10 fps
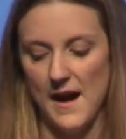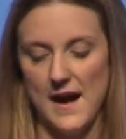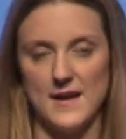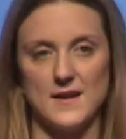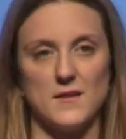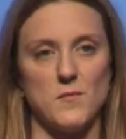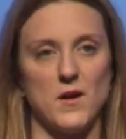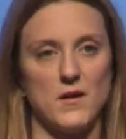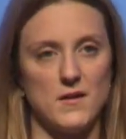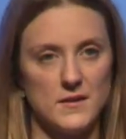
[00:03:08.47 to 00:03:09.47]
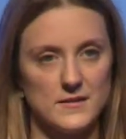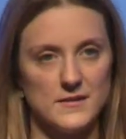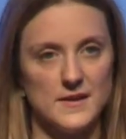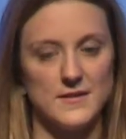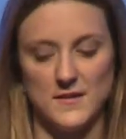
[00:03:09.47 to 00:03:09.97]
I am
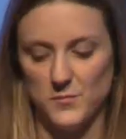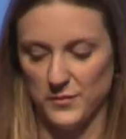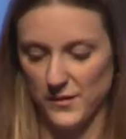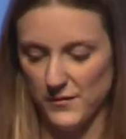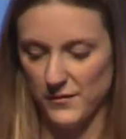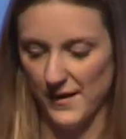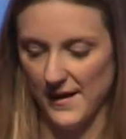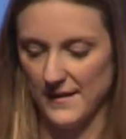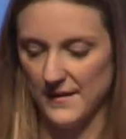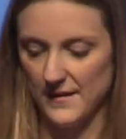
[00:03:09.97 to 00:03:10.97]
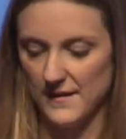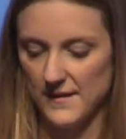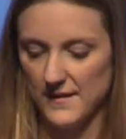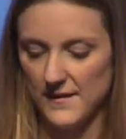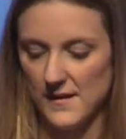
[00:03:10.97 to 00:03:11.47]
hardly the profile
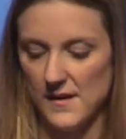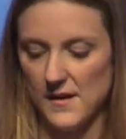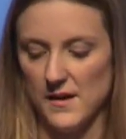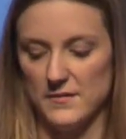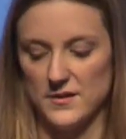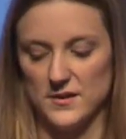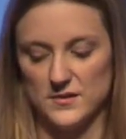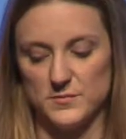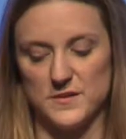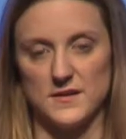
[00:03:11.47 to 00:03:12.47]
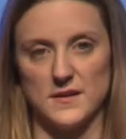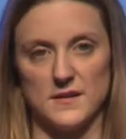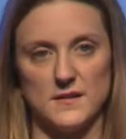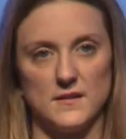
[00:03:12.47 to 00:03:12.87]
of an entrepreneur,